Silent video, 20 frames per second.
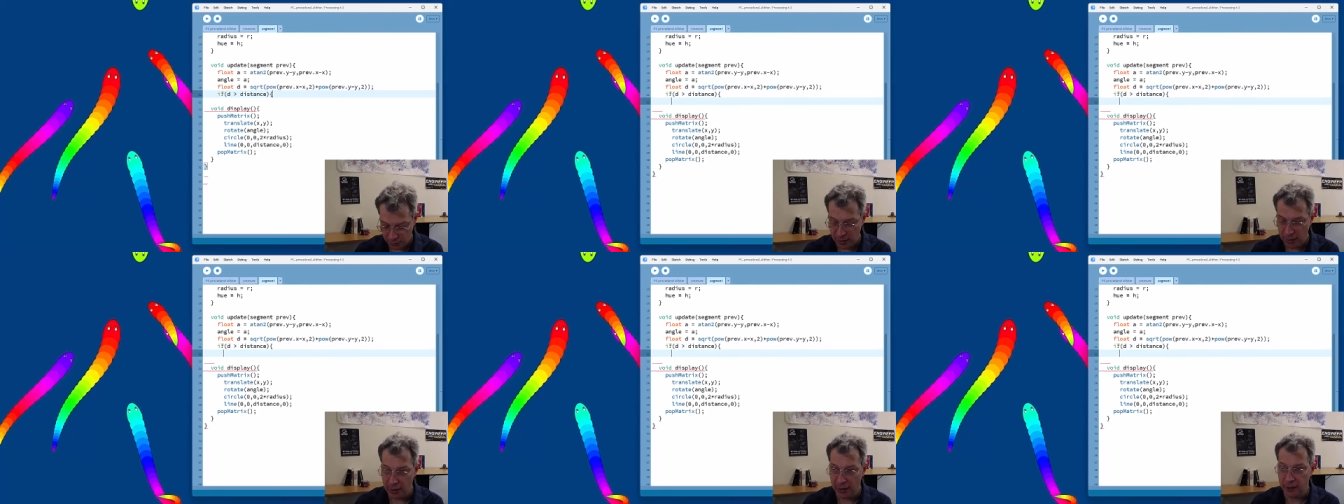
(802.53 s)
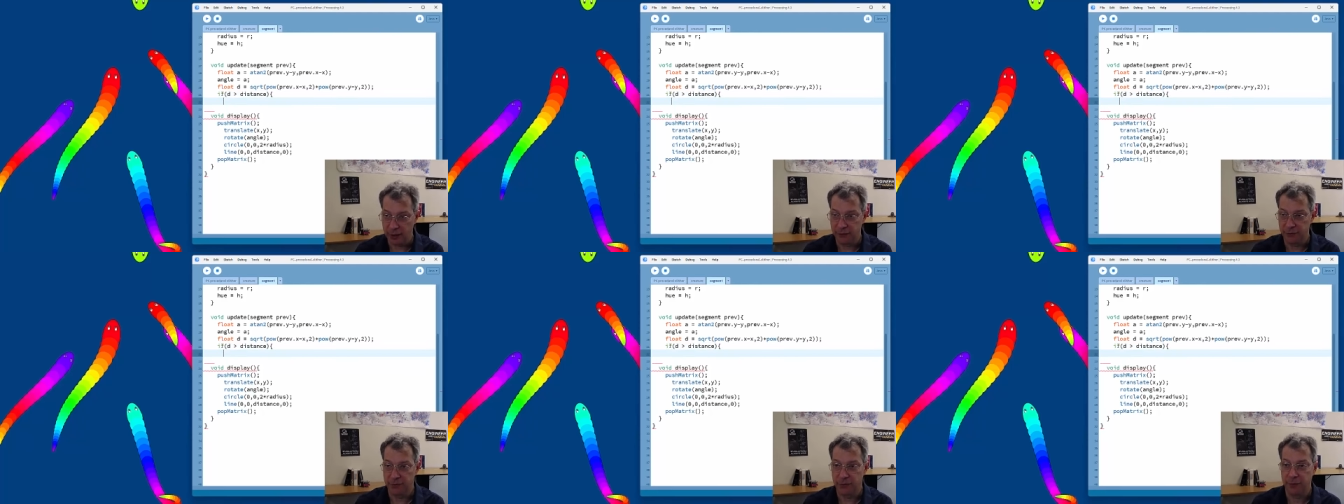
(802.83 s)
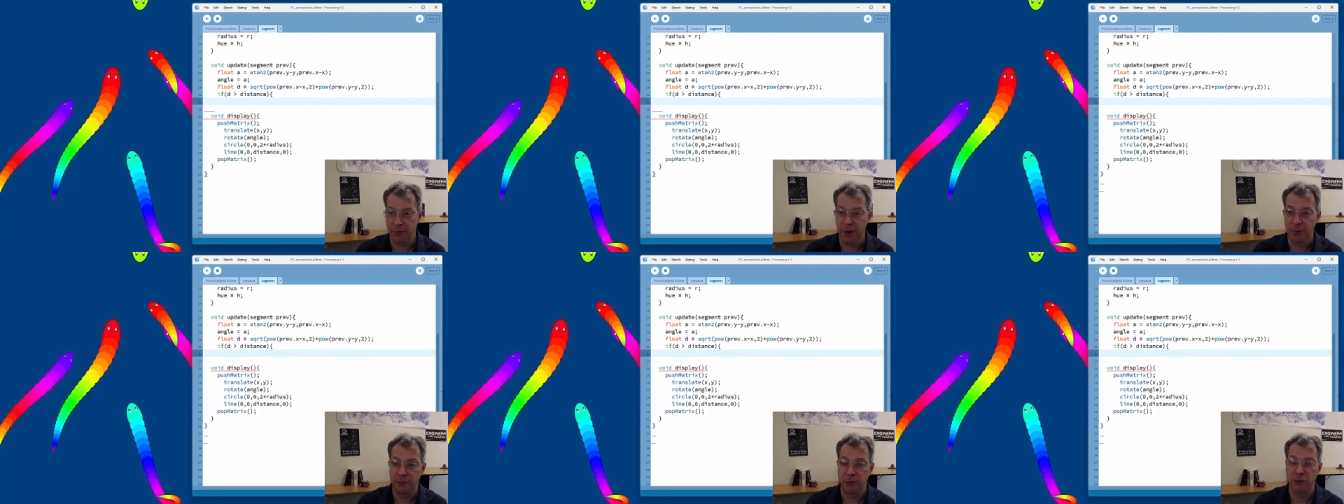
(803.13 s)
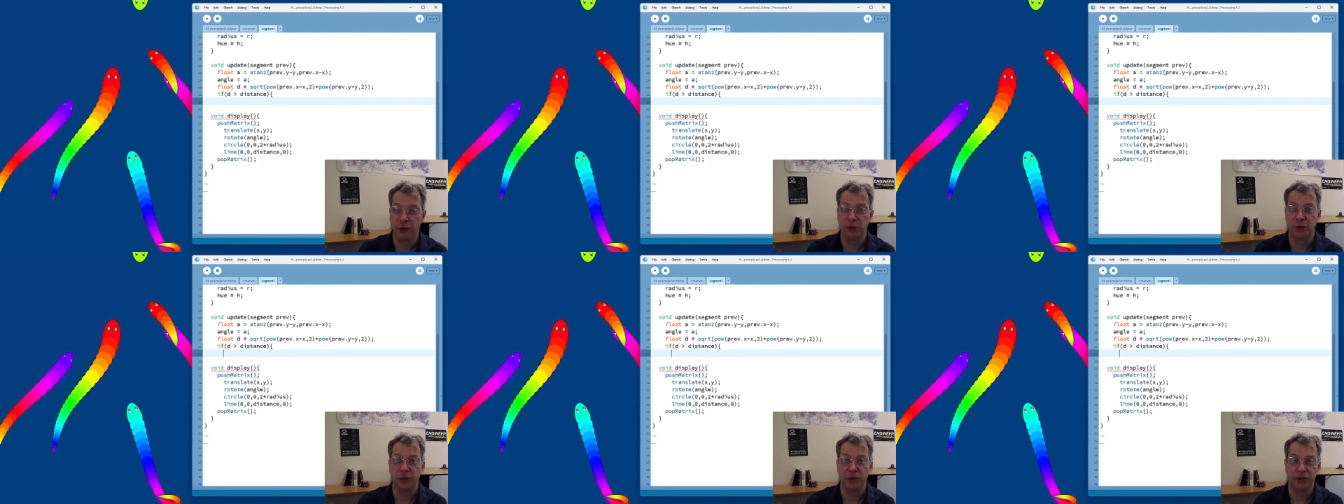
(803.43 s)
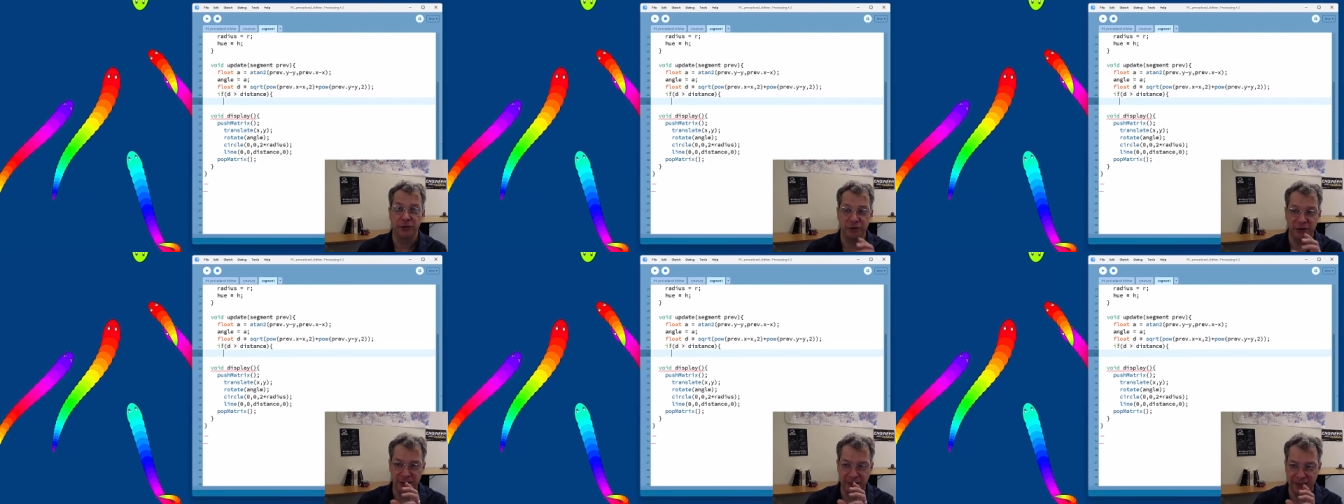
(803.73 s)
And remember,
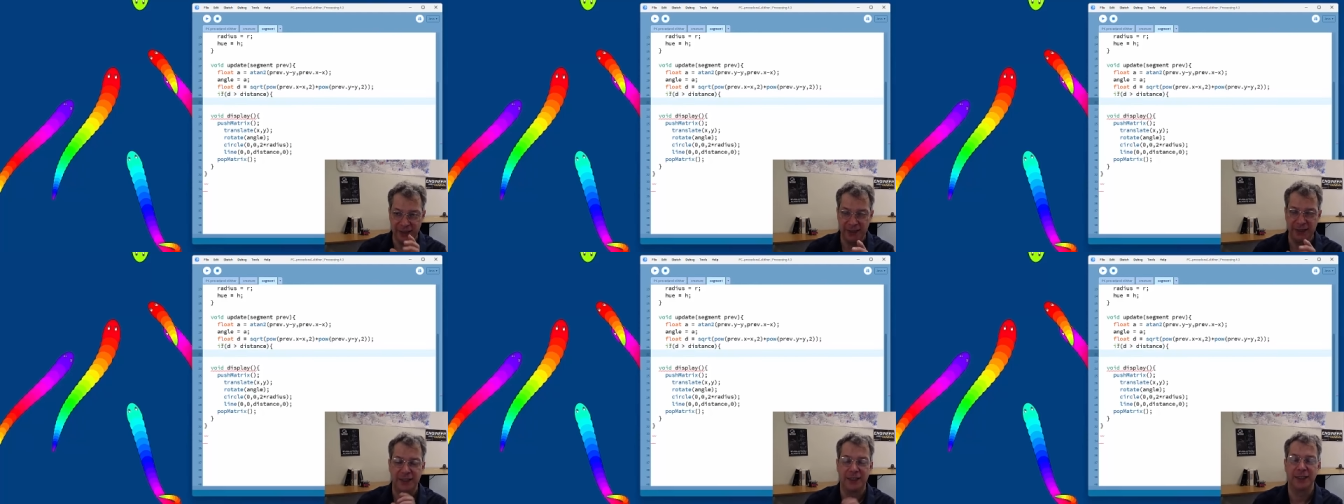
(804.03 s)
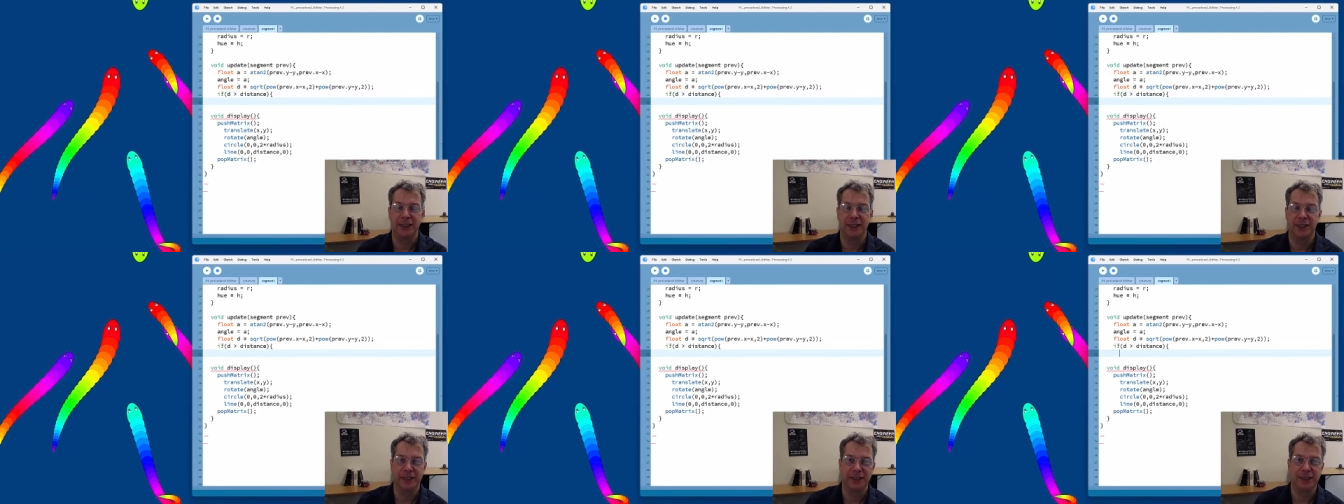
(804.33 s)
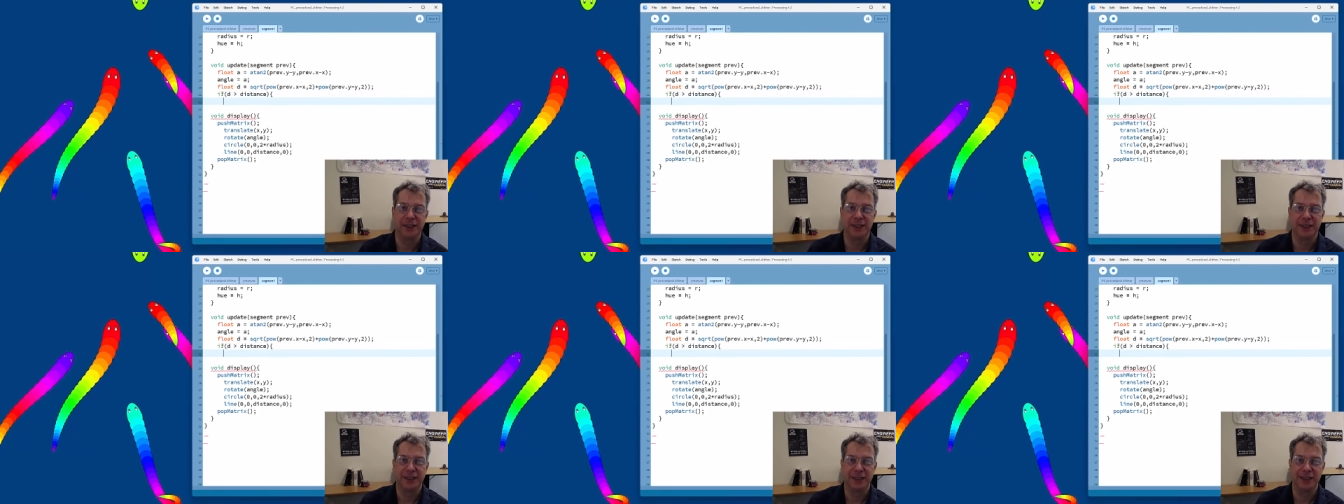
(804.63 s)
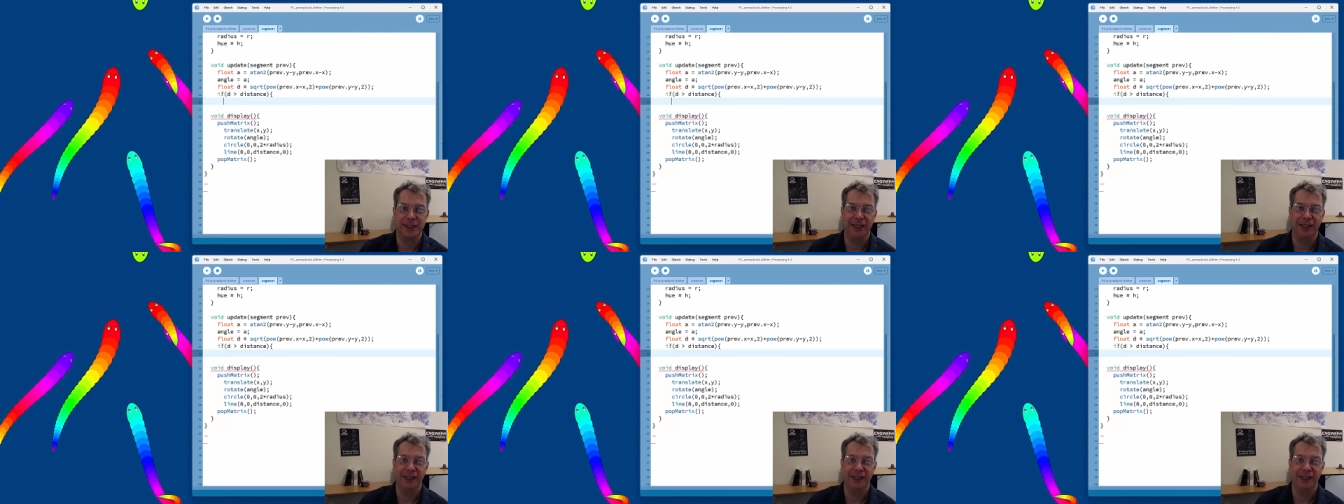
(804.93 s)
distance